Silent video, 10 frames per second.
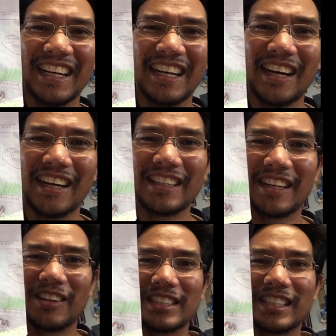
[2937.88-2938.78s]
You
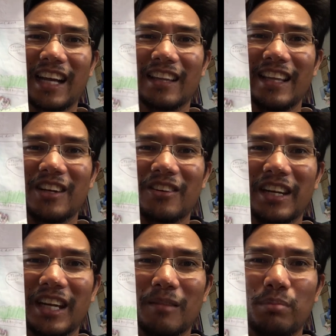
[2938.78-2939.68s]
know, she's got
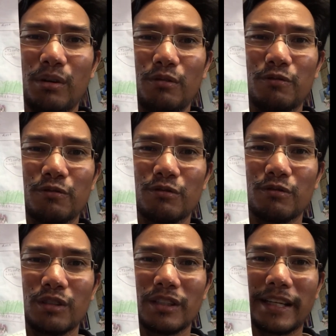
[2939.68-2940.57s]
lettering, poof,
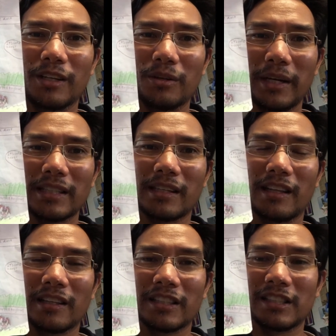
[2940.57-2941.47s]
like great
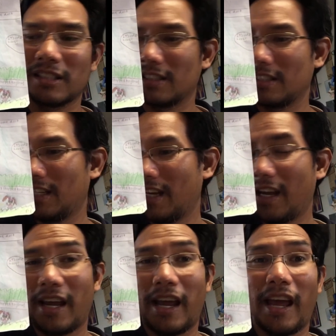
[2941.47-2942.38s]
colors.
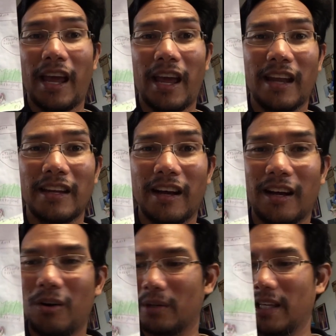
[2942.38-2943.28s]
And,
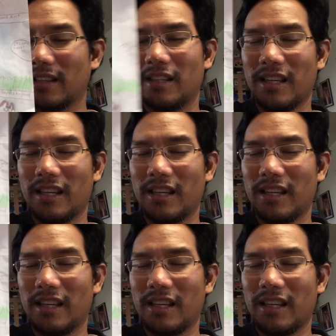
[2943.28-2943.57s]
get this.